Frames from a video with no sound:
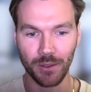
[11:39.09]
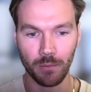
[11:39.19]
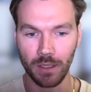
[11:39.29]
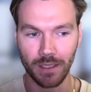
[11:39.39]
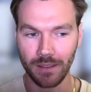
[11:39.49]
but it
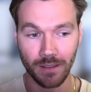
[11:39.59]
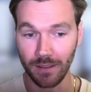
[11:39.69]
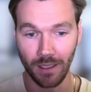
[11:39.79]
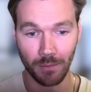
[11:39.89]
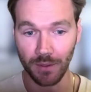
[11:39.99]
doesn't
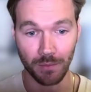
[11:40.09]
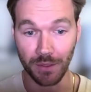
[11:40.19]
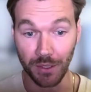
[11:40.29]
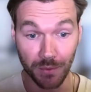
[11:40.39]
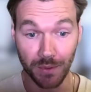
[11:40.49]
stop you from
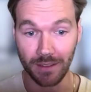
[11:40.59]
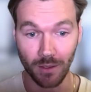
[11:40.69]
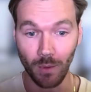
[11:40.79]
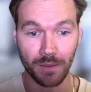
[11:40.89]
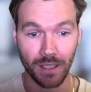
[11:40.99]
using the
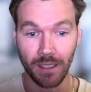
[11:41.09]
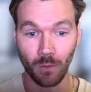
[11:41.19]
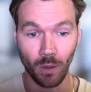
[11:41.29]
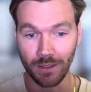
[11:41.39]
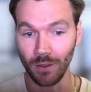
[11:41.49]
website and
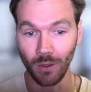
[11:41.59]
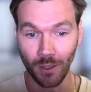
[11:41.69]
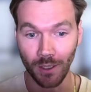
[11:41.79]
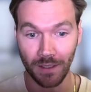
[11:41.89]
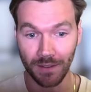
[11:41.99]
wanting to learn
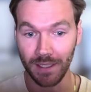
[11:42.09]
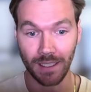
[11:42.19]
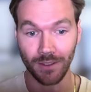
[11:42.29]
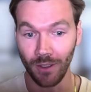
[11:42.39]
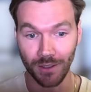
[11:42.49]
about the
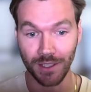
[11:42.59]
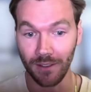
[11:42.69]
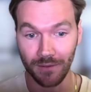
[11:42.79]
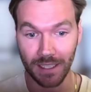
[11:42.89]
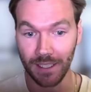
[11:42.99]
technology of
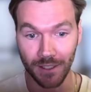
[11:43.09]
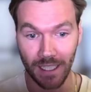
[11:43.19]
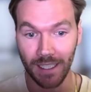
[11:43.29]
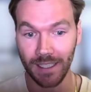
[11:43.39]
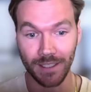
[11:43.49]
the internet
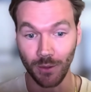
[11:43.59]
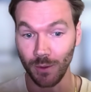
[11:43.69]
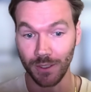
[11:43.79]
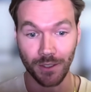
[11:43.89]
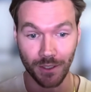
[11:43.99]
and your
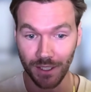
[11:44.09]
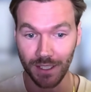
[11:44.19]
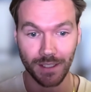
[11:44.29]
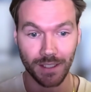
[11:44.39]
searches and your